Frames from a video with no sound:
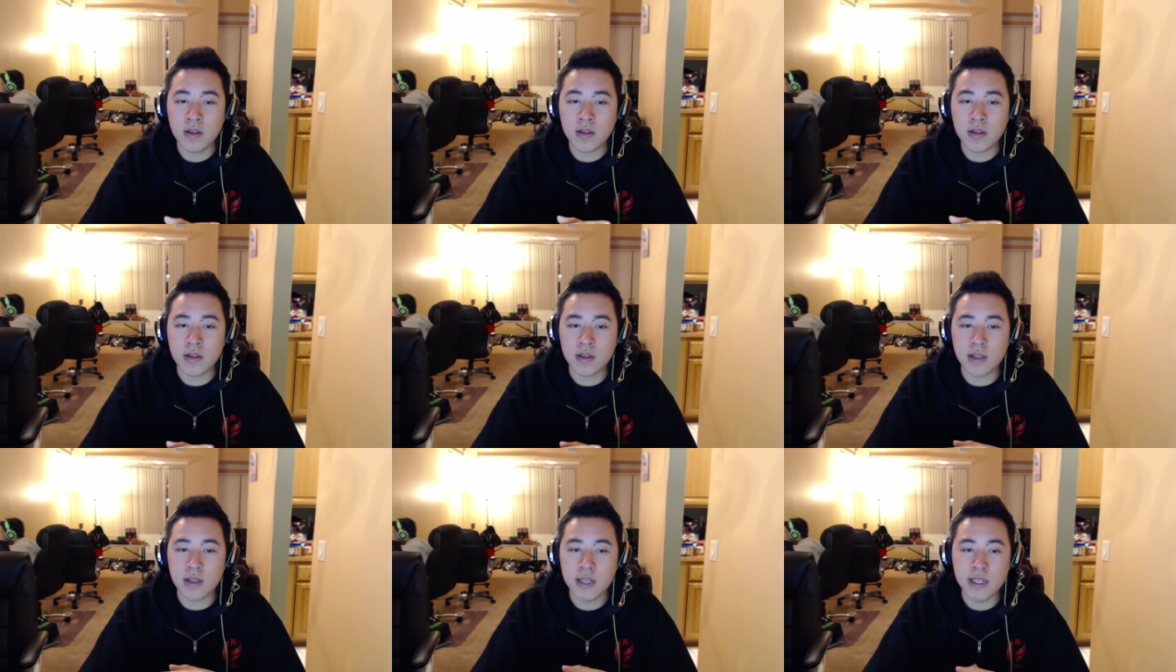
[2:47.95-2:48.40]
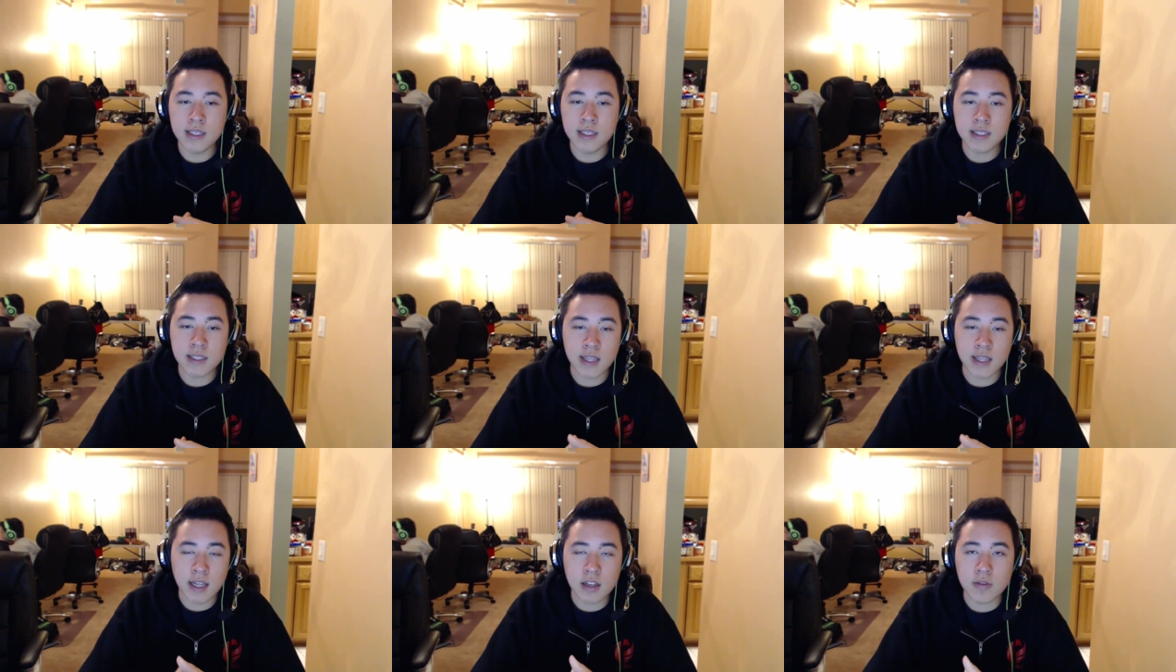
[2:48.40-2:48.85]
He is a
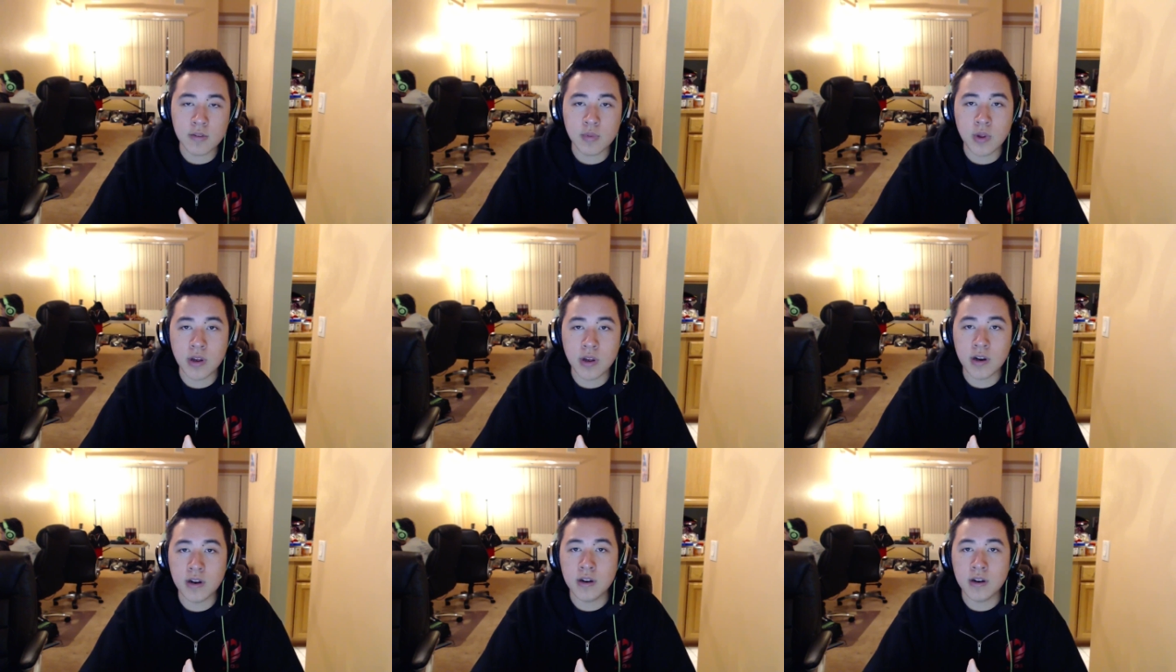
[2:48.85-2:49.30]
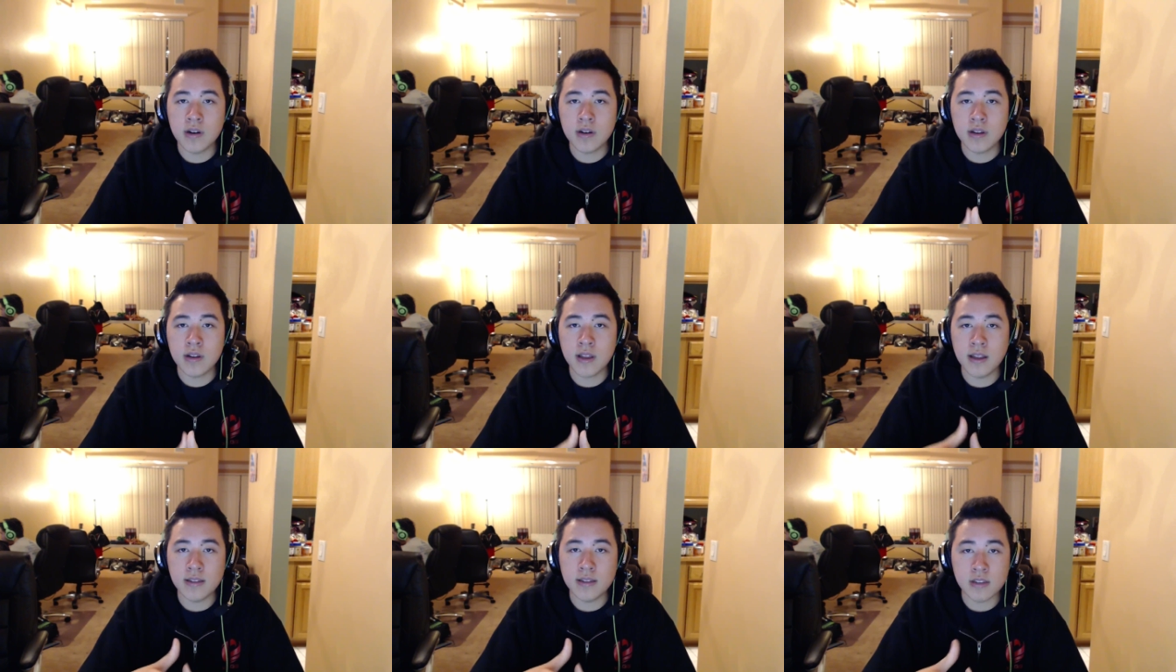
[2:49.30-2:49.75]
talented player.
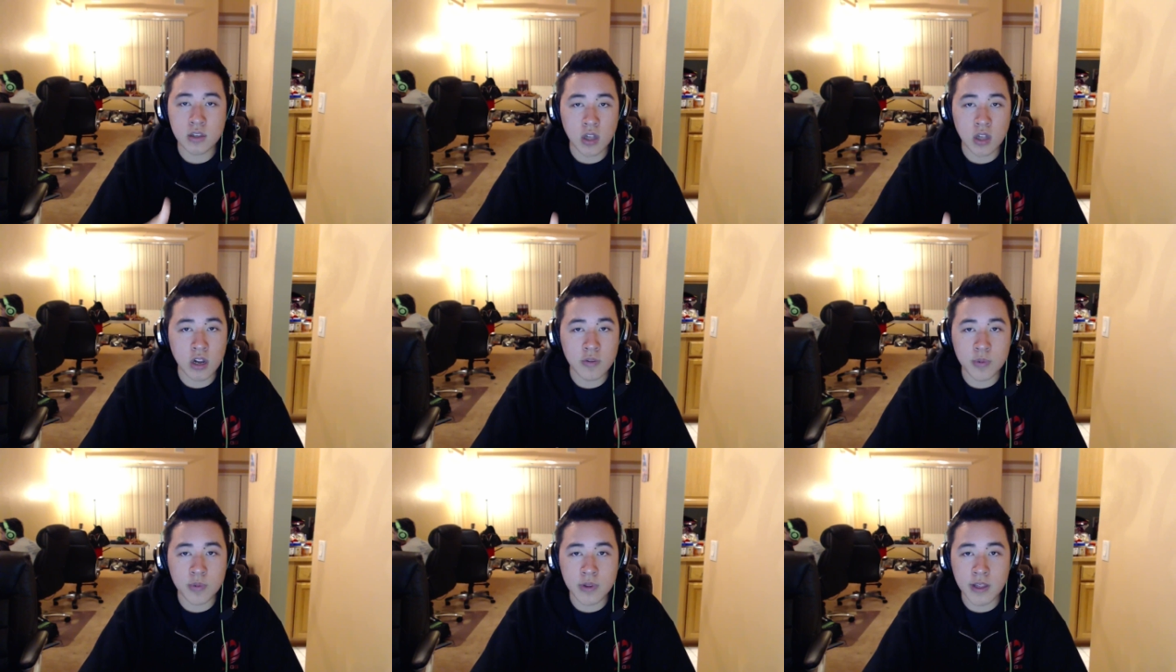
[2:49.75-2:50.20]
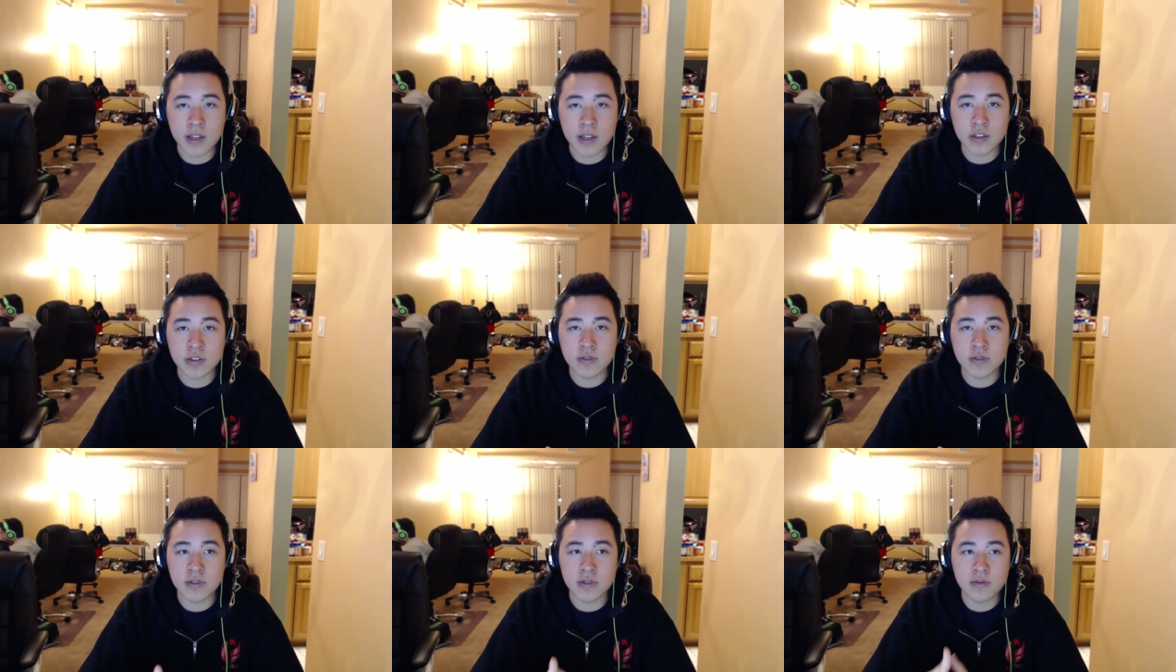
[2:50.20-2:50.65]
He has a lot of
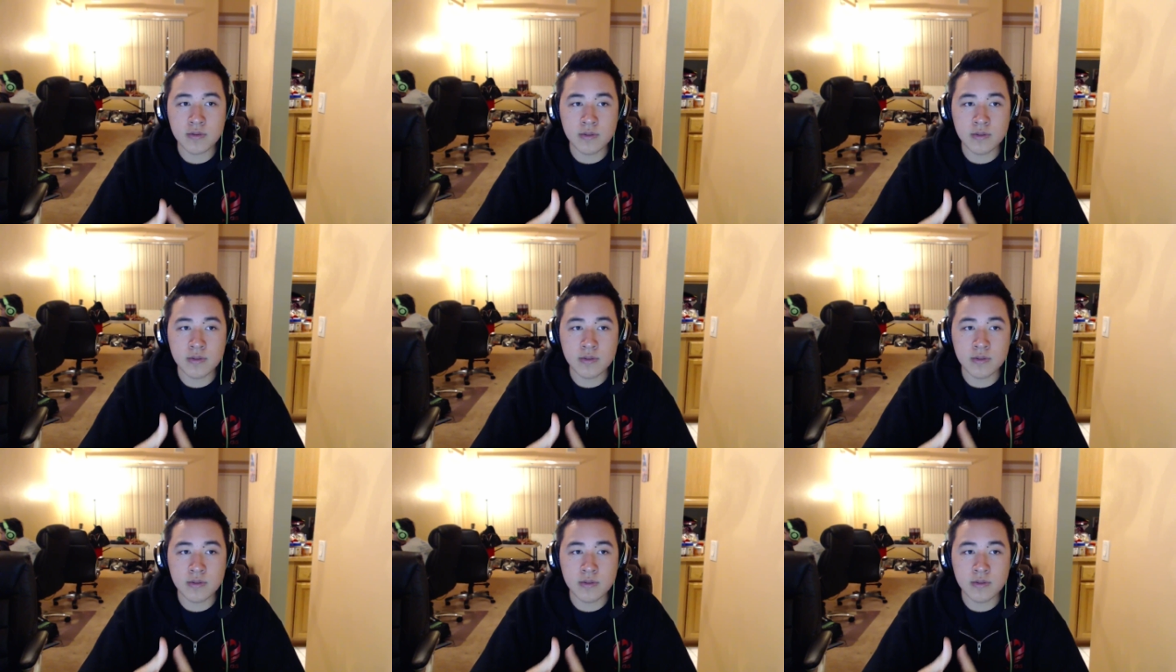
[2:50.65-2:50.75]
potential.